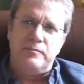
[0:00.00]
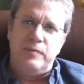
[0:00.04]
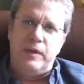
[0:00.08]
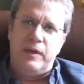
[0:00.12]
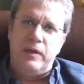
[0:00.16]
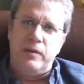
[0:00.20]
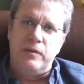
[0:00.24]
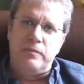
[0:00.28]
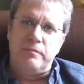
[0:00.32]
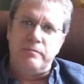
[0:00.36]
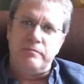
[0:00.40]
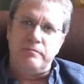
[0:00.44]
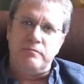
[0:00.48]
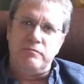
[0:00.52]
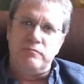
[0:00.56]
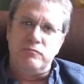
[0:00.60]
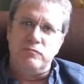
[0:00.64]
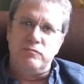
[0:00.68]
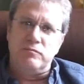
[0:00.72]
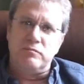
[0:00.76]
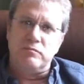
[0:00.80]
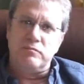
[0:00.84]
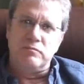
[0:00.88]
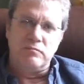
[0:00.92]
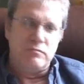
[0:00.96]
Well,
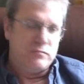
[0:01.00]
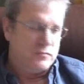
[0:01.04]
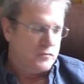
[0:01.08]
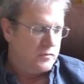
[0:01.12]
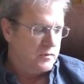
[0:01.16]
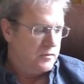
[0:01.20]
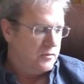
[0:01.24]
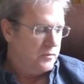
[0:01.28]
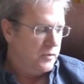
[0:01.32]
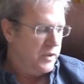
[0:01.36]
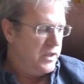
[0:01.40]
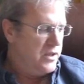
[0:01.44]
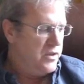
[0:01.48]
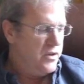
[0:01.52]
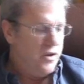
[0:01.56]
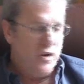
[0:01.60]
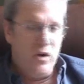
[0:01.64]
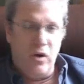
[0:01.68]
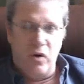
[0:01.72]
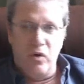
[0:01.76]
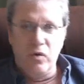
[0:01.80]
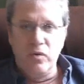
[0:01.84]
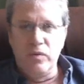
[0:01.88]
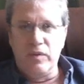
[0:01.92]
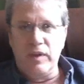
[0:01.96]
we
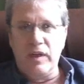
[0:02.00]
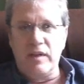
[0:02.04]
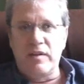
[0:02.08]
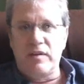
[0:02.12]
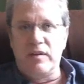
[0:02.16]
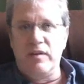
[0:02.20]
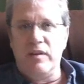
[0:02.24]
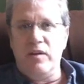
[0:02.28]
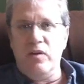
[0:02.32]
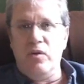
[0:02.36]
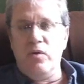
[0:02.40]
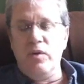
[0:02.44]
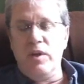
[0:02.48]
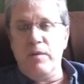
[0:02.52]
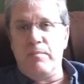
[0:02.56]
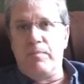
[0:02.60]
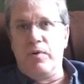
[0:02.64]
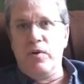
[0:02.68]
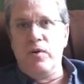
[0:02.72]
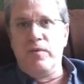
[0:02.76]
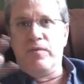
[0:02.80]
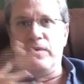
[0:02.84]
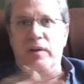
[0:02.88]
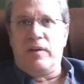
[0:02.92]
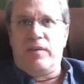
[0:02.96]
know that the only
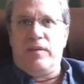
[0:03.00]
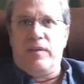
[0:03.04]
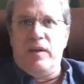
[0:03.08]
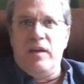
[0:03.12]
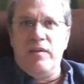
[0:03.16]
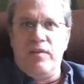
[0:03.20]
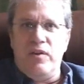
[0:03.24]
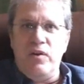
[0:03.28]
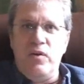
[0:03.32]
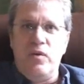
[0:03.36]
perfect thing,